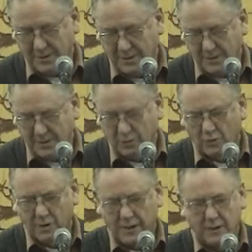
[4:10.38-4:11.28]
It's a
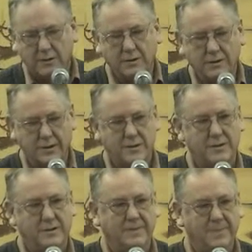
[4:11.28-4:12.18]
warning to us
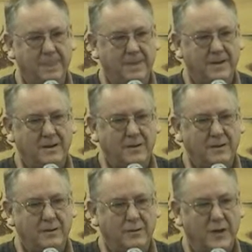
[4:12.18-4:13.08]

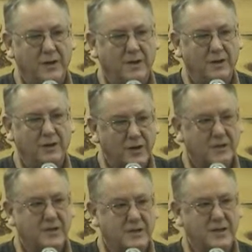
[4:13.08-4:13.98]
that we look
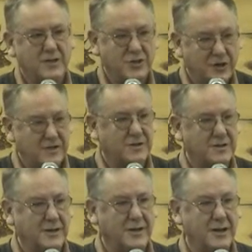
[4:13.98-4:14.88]
to see
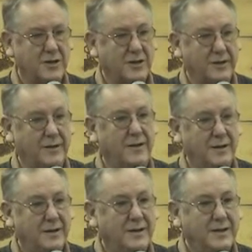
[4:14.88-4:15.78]
Jesus in each other
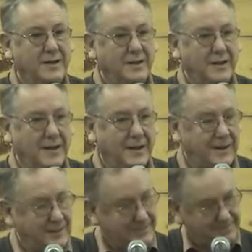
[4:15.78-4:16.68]

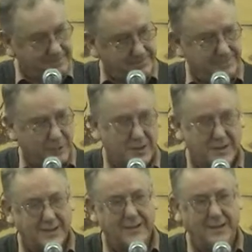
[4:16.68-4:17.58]
and put
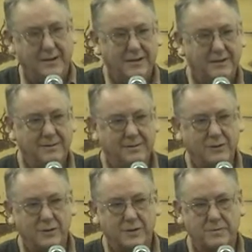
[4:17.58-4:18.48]
aside the
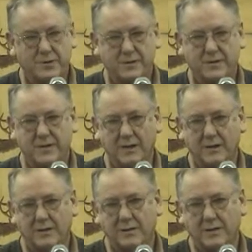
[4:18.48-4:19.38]
whispers that
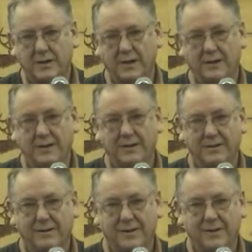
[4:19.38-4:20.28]
Satan's trying to
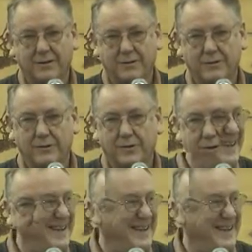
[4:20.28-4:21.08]
get through to us.